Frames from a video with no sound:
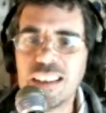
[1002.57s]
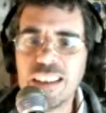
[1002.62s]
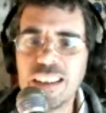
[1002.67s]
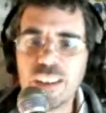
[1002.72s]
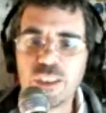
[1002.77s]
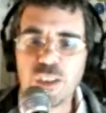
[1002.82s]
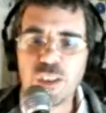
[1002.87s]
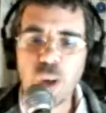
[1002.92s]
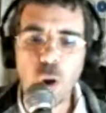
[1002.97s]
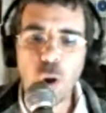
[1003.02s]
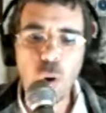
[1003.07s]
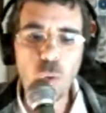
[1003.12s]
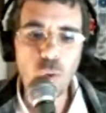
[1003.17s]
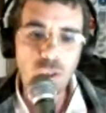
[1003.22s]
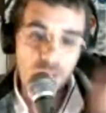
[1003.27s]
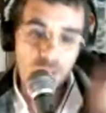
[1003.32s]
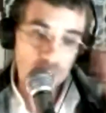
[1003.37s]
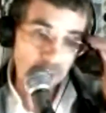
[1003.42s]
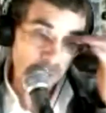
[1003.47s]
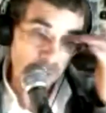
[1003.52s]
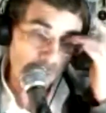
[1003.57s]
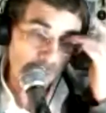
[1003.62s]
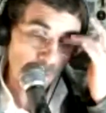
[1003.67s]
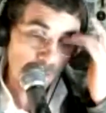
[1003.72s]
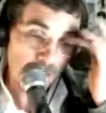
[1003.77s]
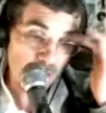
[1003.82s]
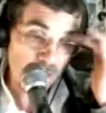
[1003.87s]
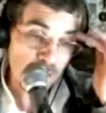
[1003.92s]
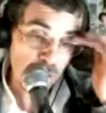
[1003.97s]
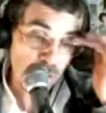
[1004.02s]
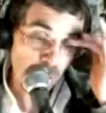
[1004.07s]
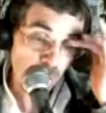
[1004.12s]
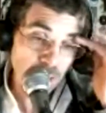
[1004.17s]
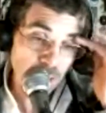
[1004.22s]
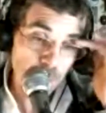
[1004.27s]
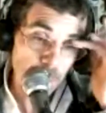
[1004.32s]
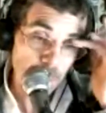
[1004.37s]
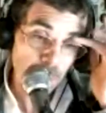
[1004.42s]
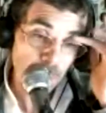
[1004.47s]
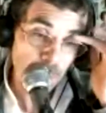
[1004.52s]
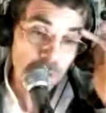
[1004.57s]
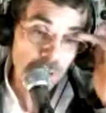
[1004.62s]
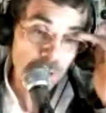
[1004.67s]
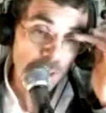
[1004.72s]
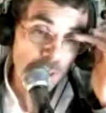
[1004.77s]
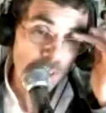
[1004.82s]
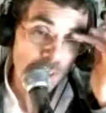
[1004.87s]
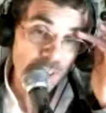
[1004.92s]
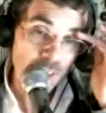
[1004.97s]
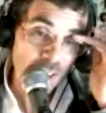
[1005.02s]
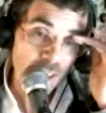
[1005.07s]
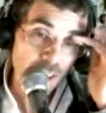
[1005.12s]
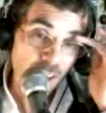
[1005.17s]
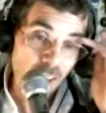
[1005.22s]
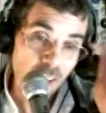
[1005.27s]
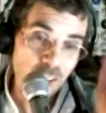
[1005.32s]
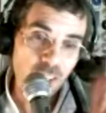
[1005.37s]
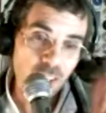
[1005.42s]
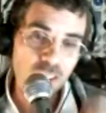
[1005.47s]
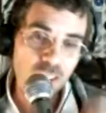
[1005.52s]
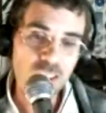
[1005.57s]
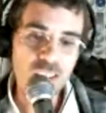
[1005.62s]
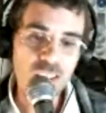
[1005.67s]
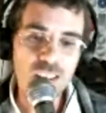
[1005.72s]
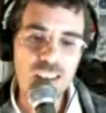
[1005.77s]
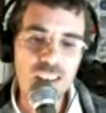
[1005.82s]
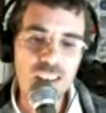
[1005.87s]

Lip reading: So the astronomers are